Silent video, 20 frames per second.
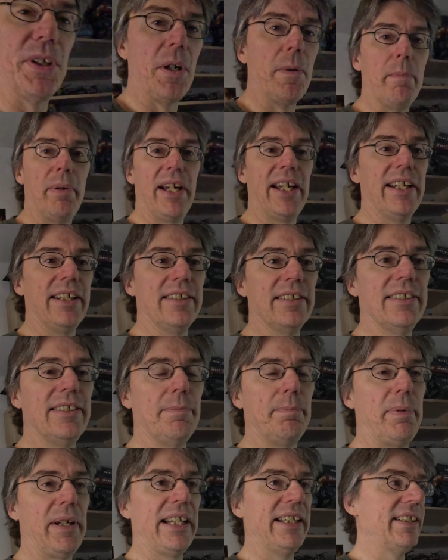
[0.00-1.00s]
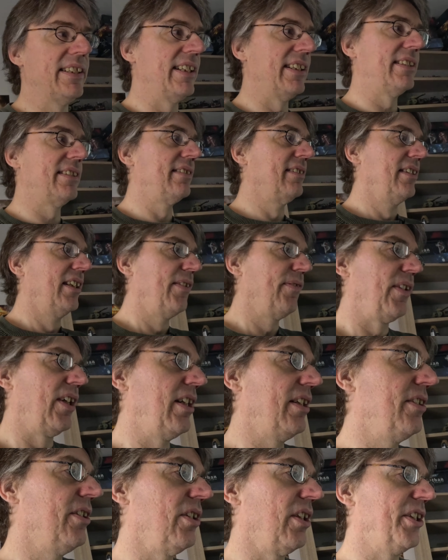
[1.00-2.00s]
don't paint this.
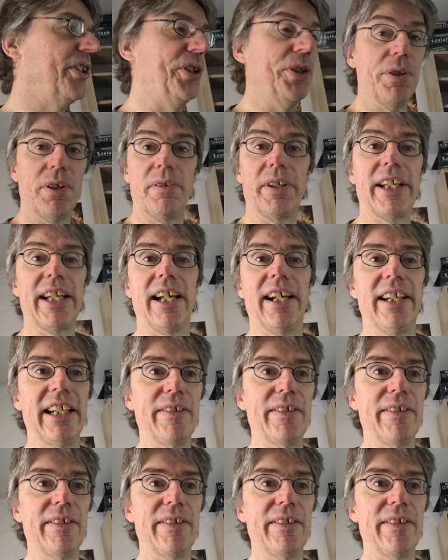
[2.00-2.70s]
But look, you don't care